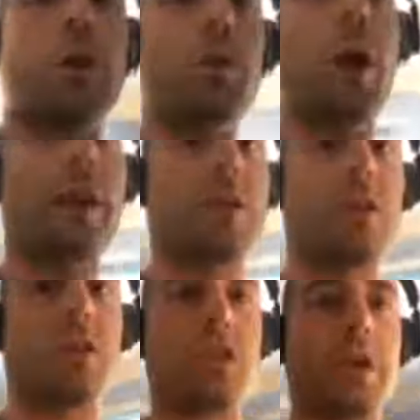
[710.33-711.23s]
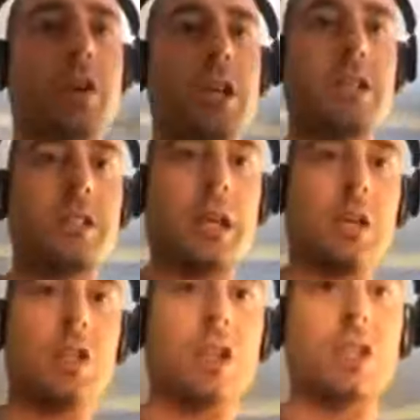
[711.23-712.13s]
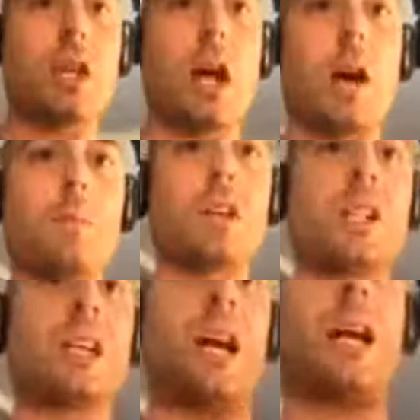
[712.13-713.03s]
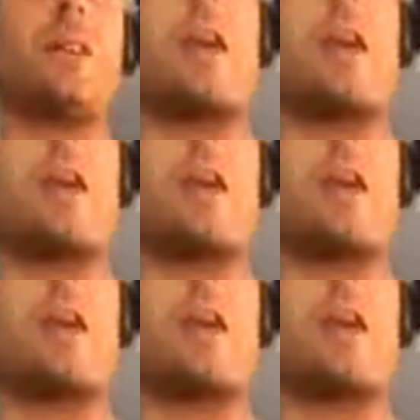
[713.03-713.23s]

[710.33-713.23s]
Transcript: All right, sorry guys, it just cut out